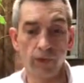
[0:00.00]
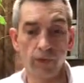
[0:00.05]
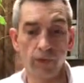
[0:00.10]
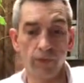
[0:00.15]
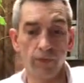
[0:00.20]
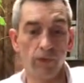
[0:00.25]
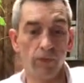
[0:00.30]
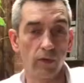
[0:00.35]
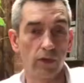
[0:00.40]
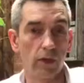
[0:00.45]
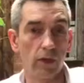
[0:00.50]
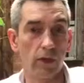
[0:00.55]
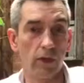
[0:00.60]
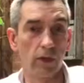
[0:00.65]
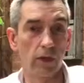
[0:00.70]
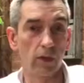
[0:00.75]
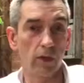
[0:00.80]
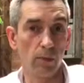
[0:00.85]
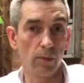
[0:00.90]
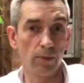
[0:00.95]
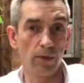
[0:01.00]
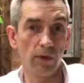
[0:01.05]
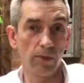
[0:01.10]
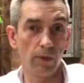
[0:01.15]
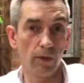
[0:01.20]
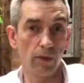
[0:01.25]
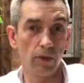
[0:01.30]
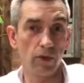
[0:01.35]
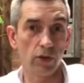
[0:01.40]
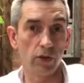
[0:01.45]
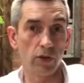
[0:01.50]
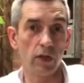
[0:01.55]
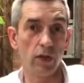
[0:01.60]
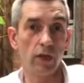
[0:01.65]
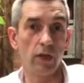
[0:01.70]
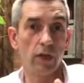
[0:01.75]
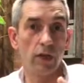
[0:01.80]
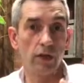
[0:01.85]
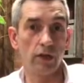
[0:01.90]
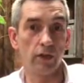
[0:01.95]
We've covered the company brochure.
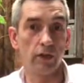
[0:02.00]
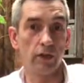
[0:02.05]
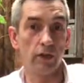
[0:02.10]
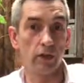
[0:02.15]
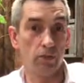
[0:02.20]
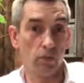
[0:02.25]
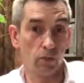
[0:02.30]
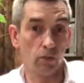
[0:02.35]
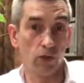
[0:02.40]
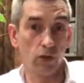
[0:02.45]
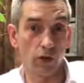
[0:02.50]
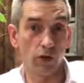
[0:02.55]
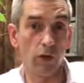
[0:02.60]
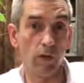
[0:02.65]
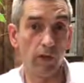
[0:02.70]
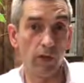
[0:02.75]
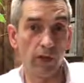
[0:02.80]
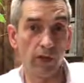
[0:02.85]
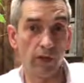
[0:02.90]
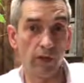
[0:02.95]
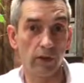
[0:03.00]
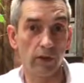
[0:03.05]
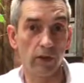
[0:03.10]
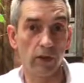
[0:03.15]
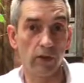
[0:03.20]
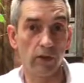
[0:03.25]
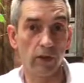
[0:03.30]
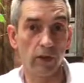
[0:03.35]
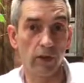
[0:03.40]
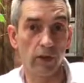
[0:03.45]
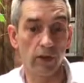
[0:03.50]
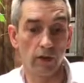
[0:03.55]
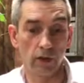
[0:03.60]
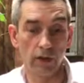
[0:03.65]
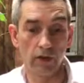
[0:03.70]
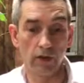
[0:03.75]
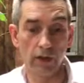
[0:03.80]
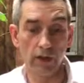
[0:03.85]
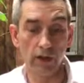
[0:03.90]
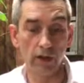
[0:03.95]
This is what the company does.
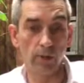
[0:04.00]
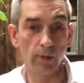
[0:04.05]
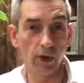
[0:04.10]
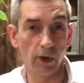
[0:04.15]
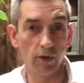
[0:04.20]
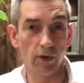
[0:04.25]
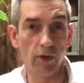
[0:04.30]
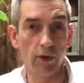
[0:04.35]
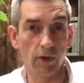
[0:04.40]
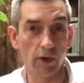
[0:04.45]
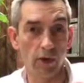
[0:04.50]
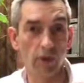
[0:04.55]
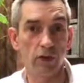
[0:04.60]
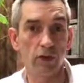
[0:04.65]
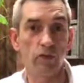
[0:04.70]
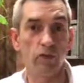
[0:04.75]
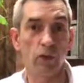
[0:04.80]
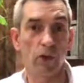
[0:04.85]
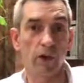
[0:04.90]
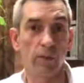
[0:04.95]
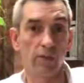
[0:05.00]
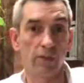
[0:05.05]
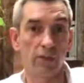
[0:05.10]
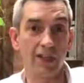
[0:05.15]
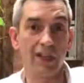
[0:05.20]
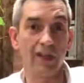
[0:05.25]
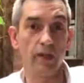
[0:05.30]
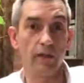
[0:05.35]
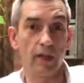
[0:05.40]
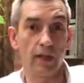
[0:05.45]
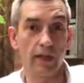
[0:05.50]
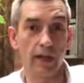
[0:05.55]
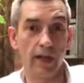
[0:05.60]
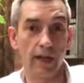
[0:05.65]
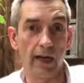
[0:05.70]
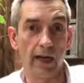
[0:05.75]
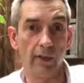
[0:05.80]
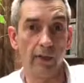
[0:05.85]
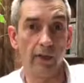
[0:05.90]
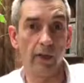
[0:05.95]
The deal brochure, this is what I'm selling right
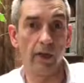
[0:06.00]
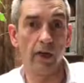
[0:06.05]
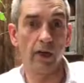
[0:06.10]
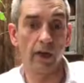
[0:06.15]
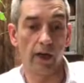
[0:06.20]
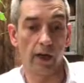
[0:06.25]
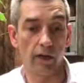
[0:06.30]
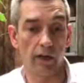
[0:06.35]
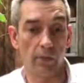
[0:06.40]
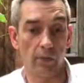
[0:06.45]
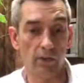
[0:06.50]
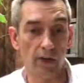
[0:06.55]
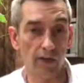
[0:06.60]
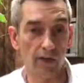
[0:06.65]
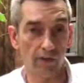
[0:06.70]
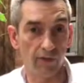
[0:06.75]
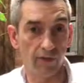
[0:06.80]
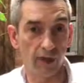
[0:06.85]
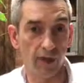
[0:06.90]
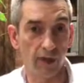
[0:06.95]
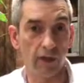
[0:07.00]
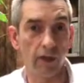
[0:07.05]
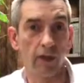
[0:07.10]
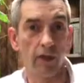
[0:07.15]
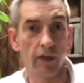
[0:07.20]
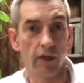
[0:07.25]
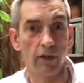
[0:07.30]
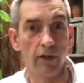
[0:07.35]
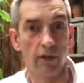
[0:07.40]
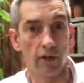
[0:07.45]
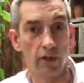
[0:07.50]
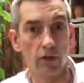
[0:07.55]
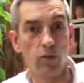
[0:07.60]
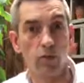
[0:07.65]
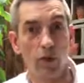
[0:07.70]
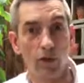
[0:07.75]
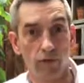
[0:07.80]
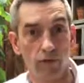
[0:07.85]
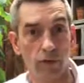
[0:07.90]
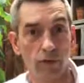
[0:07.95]
now. And the brag file, this is
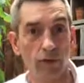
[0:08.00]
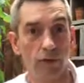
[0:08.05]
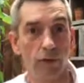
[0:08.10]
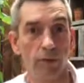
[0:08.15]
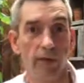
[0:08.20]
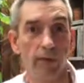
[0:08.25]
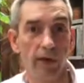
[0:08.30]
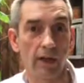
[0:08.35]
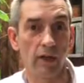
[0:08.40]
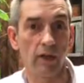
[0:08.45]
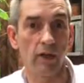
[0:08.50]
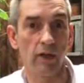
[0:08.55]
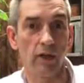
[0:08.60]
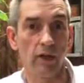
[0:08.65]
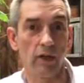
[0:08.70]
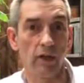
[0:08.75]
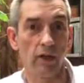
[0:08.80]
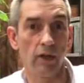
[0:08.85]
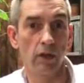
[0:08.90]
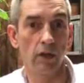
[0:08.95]
what I've done in the past.